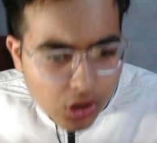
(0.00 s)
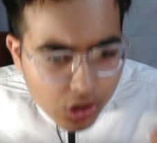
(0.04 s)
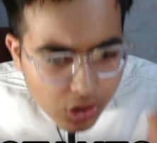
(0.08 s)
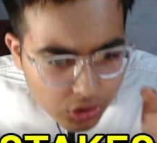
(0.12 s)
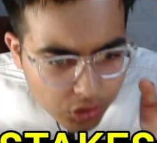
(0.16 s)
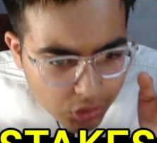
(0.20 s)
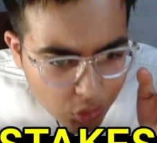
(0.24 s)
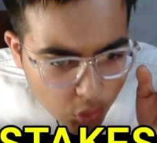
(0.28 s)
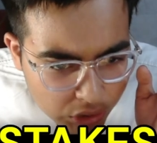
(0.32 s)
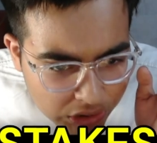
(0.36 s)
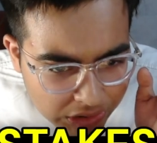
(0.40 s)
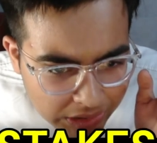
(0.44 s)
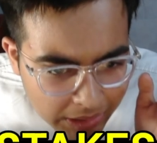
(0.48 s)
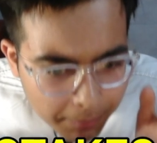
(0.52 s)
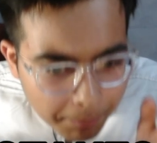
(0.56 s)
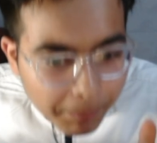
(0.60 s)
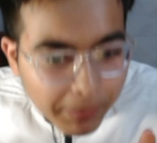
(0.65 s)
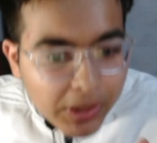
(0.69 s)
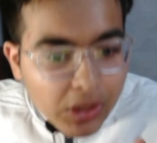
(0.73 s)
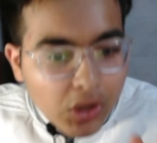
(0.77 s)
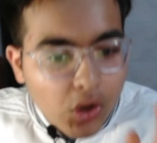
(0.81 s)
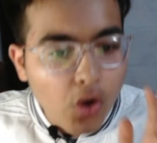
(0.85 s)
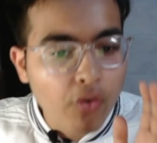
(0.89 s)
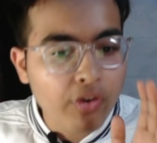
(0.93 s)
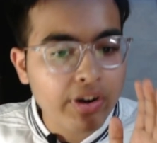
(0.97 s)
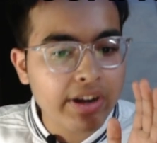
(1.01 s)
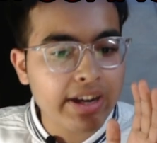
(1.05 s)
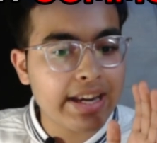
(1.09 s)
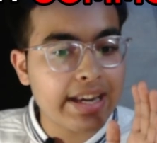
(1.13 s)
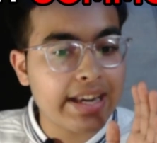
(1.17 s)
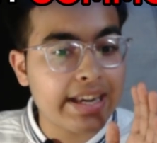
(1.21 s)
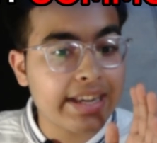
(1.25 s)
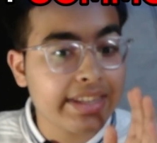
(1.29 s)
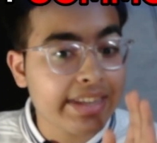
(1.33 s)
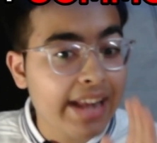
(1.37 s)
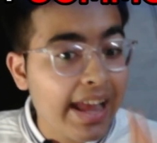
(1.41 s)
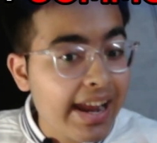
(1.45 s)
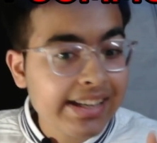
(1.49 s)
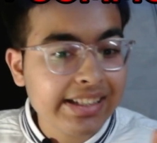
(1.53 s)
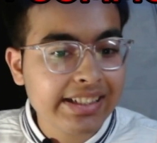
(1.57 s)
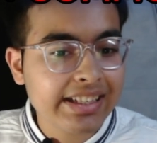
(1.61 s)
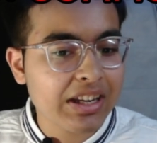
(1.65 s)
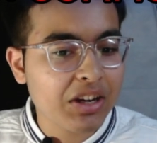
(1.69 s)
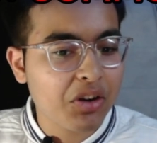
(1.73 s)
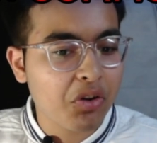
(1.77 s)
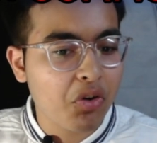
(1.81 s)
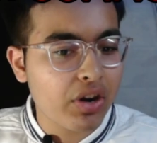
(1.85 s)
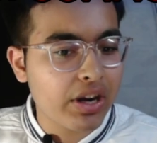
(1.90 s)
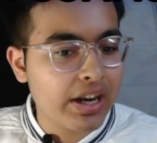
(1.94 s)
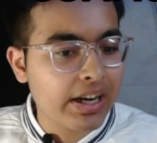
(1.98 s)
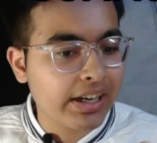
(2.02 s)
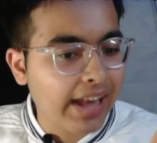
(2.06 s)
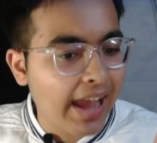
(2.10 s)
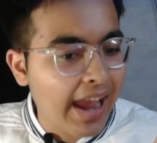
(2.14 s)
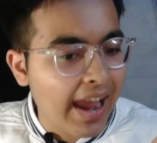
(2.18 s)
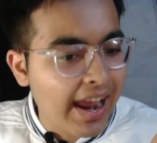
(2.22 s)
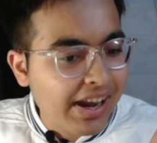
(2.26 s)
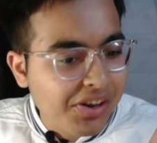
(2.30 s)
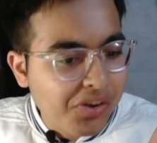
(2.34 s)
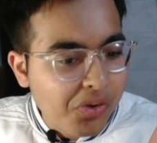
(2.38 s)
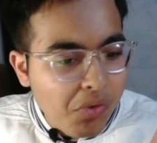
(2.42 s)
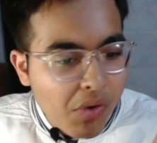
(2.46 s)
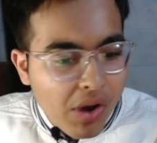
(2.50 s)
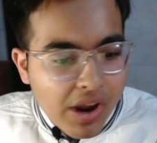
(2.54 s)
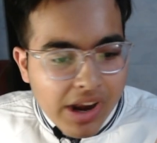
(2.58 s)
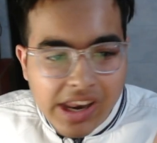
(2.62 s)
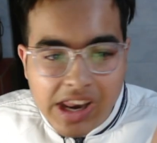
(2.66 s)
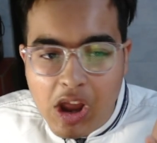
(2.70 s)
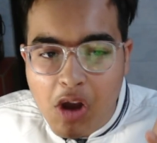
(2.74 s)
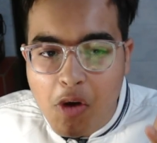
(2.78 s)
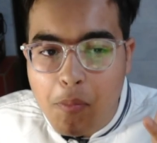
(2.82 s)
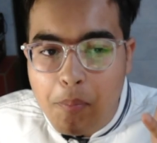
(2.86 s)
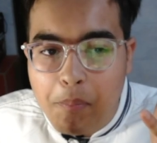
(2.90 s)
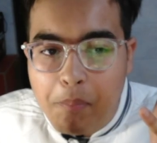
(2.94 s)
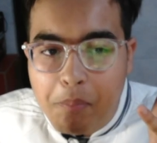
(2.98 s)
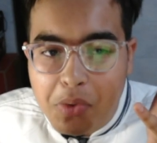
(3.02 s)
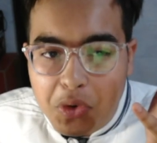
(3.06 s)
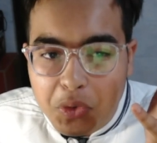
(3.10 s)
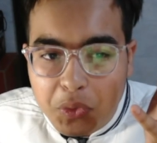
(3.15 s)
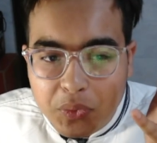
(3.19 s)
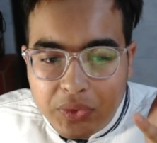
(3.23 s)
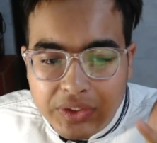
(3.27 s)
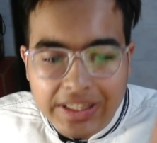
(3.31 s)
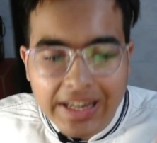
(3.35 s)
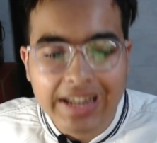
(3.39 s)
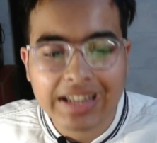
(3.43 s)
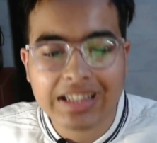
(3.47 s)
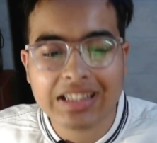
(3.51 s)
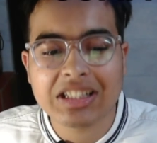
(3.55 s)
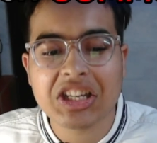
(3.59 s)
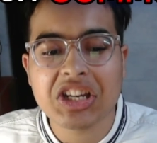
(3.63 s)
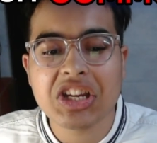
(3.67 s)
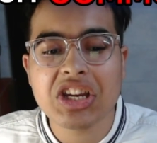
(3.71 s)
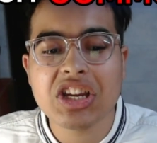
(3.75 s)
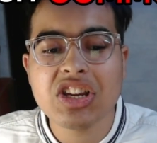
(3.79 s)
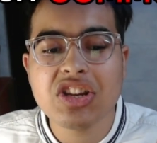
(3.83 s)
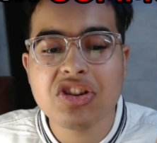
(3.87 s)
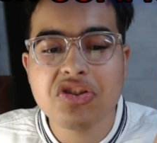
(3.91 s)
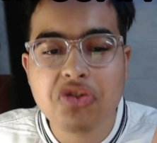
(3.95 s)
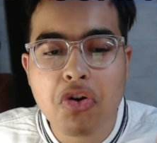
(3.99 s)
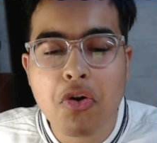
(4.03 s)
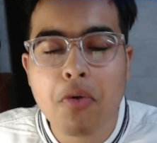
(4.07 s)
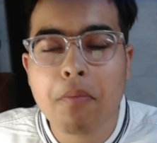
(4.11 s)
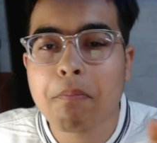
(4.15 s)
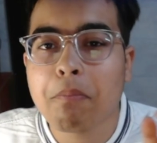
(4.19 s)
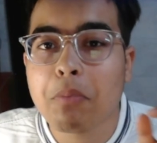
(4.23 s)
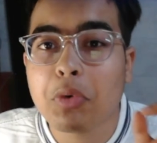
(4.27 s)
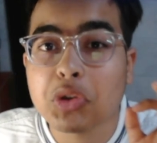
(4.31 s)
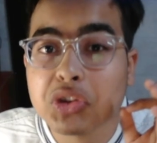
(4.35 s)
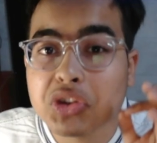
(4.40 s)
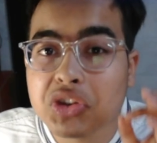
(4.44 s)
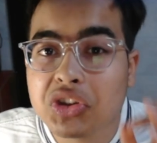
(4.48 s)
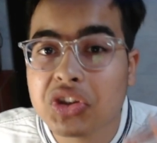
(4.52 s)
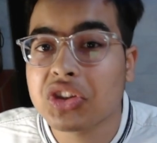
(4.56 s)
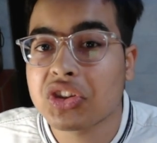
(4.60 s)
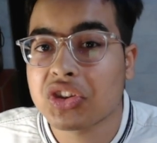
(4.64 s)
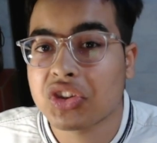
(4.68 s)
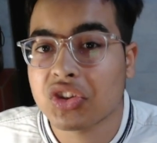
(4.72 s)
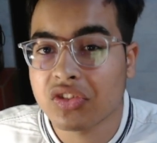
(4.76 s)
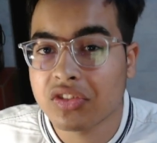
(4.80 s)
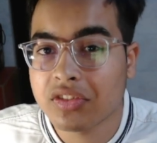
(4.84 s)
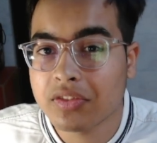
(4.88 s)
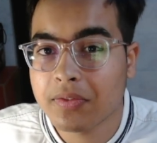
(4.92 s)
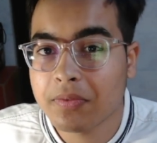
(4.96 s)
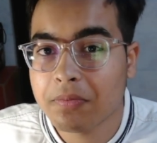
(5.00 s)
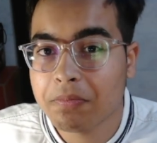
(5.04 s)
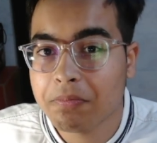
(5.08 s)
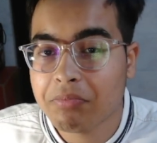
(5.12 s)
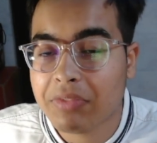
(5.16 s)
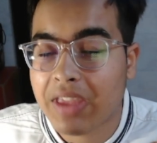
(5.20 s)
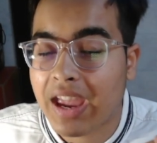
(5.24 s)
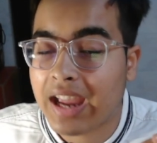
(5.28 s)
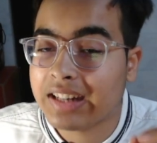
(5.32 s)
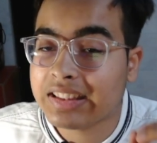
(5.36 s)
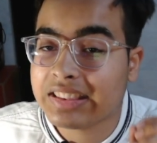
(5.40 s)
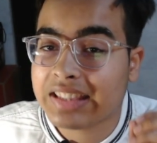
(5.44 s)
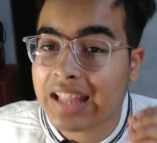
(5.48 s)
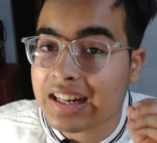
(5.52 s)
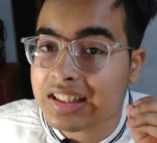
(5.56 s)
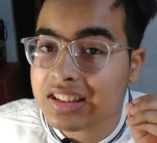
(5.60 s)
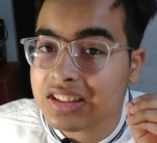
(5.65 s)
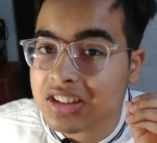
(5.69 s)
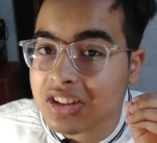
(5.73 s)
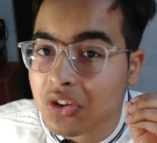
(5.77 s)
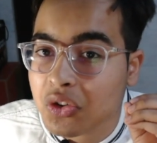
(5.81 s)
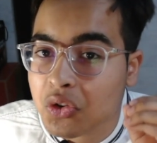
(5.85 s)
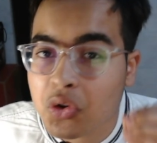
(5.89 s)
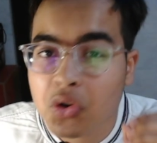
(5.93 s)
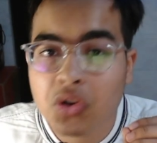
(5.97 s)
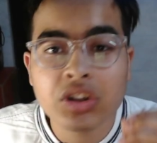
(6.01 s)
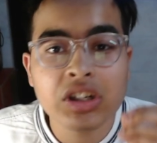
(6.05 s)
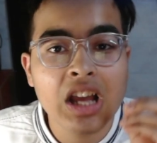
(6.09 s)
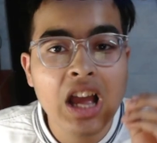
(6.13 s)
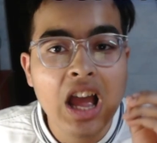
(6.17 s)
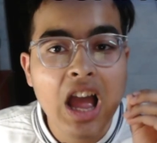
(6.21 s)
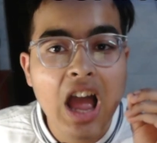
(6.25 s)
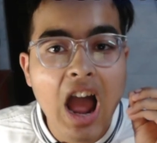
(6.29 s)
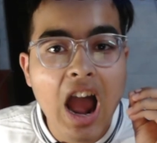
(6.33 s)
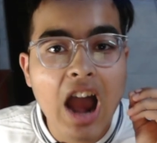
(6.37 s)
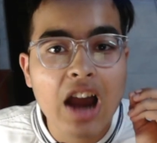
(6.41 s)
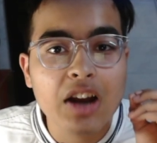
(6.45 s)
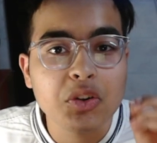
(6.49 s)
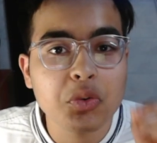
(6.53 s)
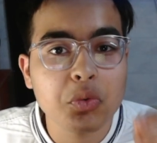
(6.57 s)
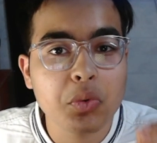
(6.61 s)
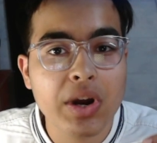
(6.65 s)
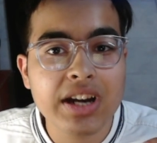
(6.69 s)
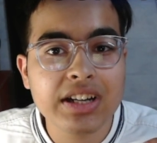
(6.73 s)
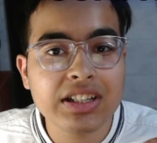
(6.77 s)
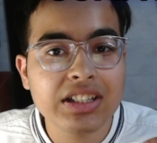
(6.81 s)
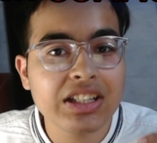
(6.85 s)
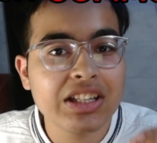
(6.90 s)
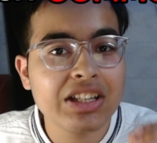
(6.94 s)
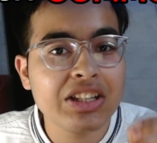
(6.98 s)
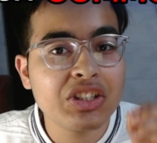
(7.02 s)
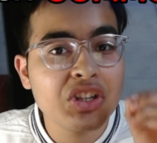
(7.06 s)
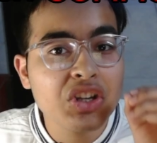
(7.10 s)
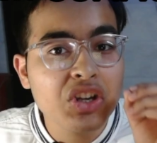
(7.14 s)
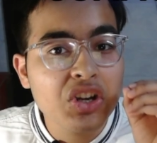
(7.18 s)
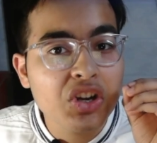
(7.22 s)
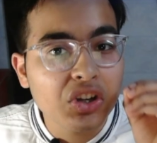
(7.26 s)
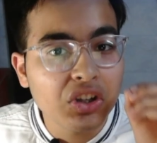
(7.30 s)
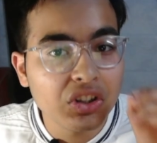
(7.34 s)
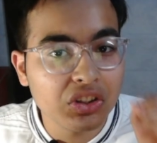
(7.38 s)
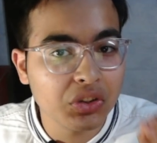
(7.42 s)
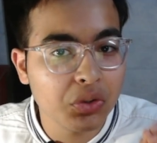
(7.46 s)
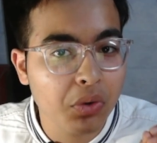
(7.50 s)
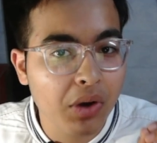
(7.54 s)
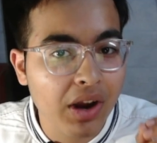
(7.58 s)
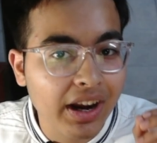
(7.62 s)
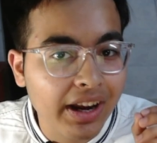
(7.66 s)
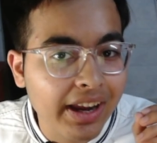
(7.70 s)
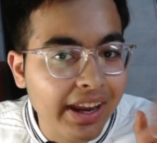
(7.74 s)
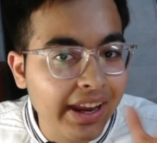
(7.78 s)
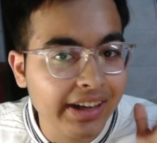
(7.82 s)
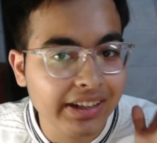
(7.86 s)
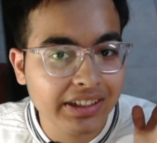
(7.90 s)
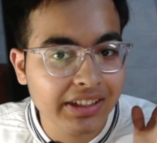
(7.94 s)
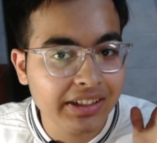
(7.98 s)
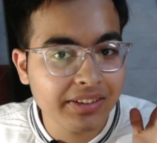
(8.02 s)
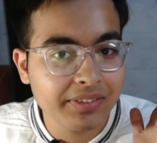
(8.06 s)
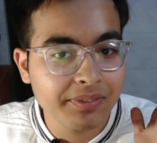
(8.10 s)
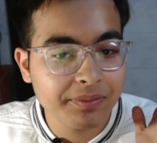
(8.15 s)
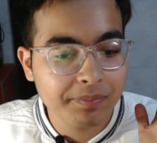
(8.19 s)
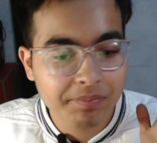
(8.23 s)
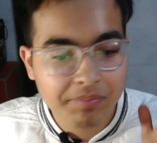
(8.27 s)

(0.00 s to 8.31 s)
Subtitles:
You simply go with knight take on it, and you are now protecting your position. And that's a good advantage you are getting.